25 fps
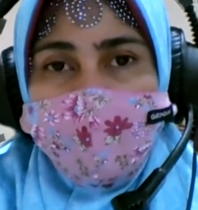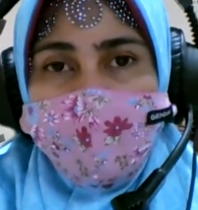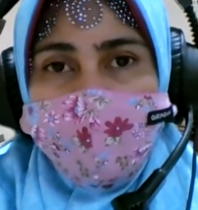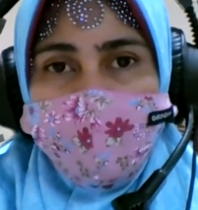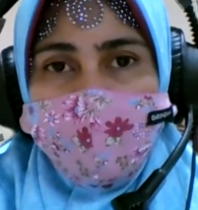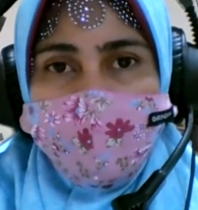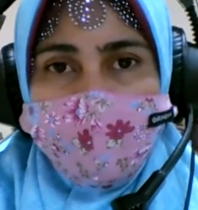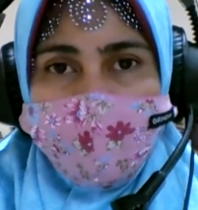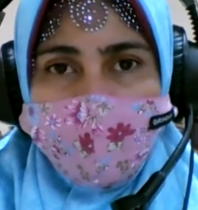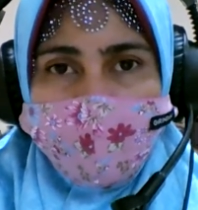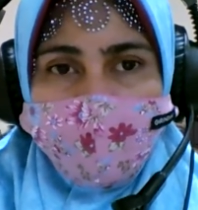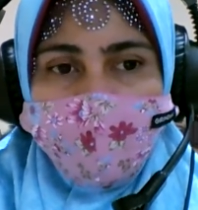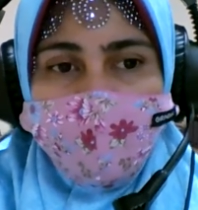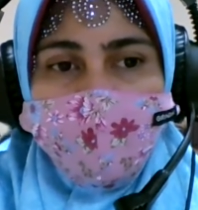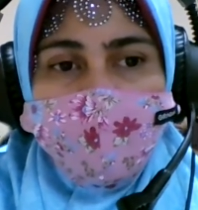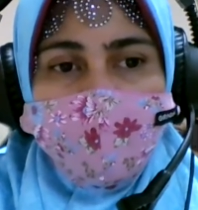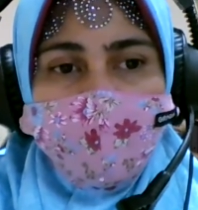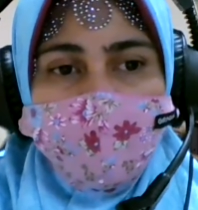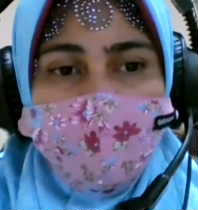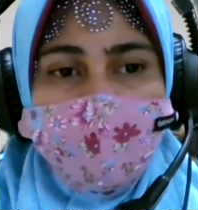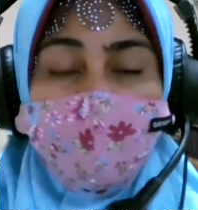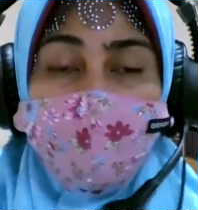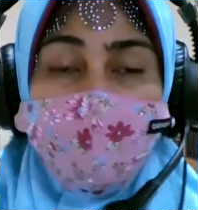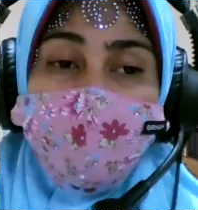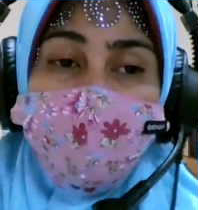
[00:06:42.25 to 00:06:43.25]
Well,
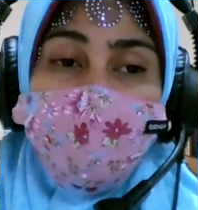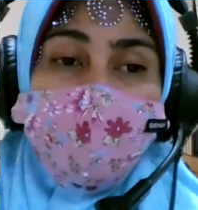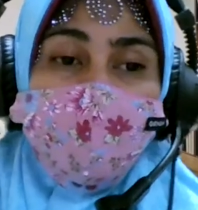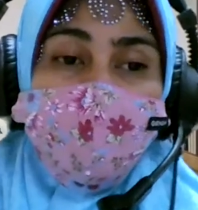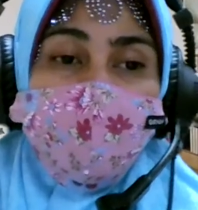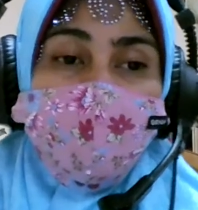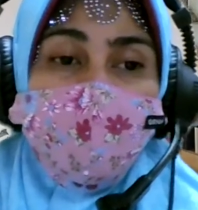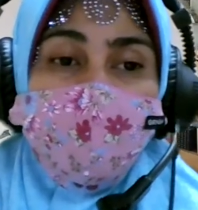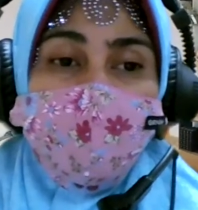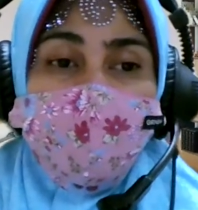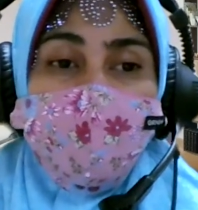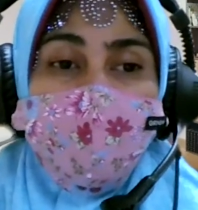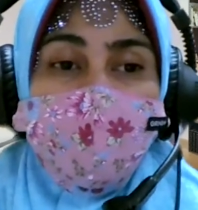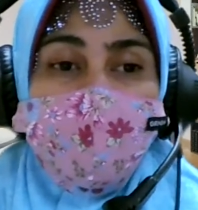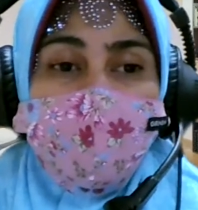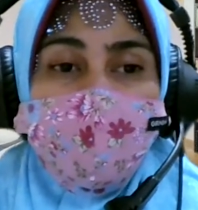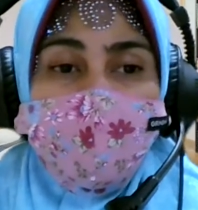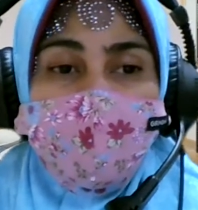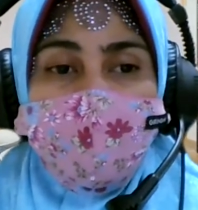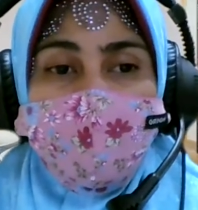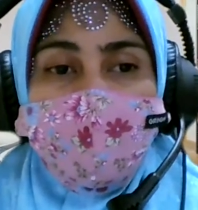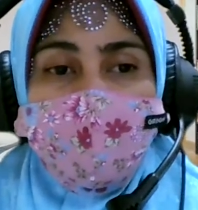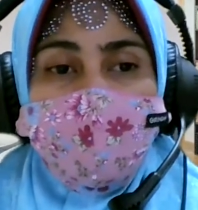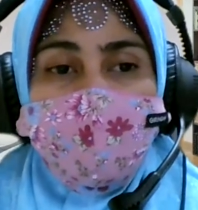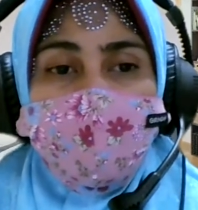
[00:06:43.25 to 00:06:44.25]
short
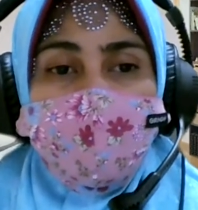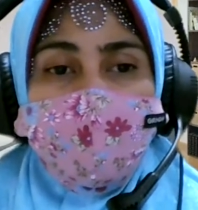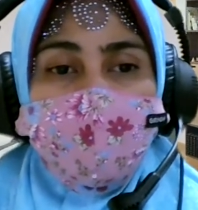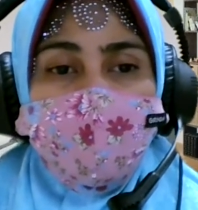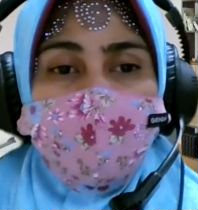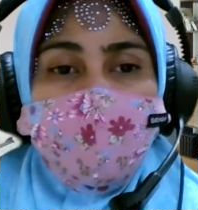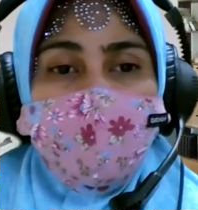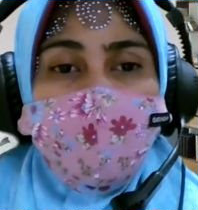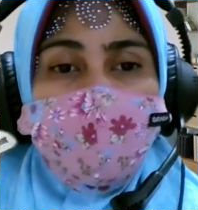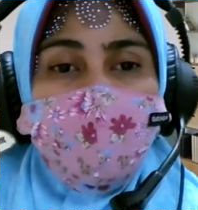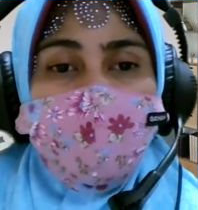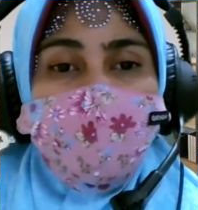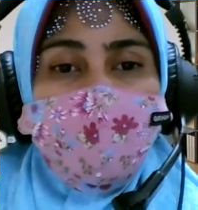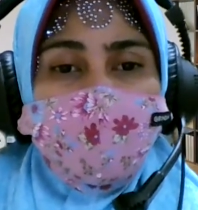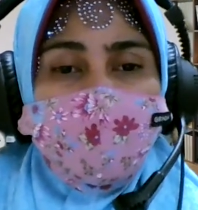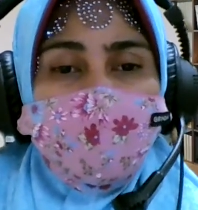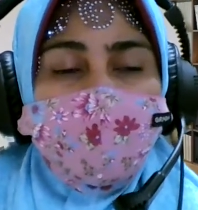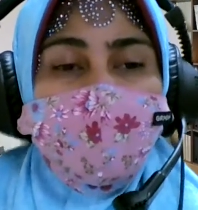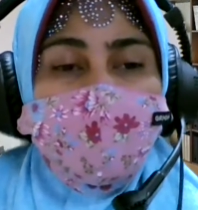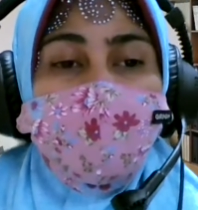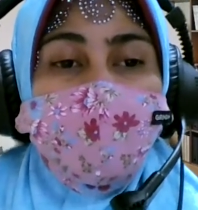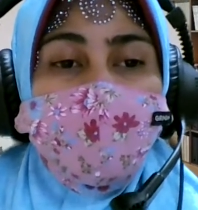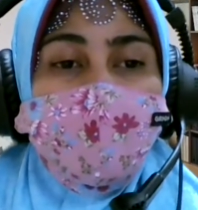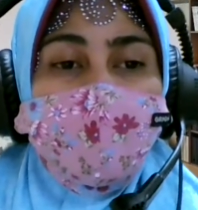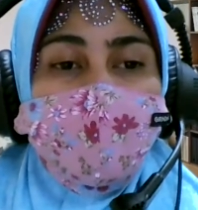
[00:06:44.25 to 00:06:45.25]

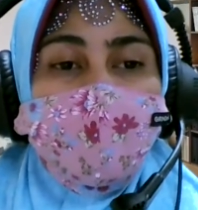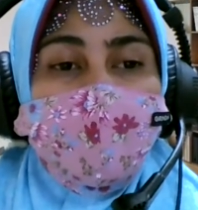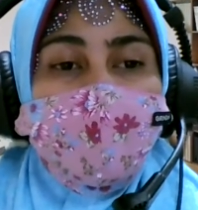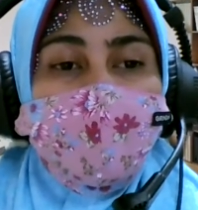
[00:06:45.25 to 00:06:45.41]
fiction.